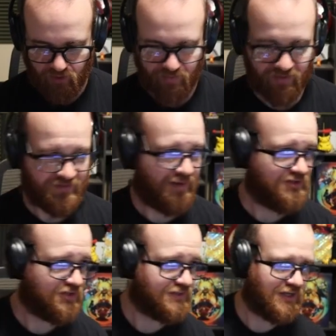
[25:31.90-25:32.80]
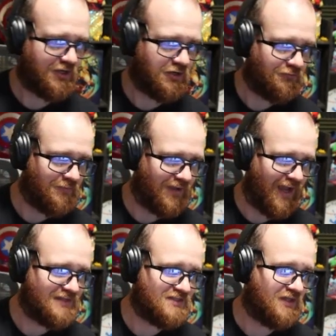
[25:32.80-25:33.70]
bit of damage on the cycle from the
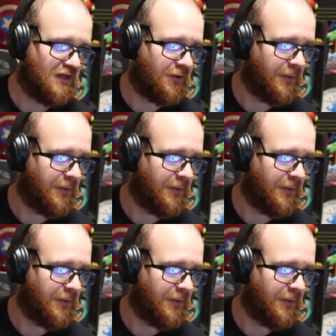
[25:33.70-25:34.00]
gas leak.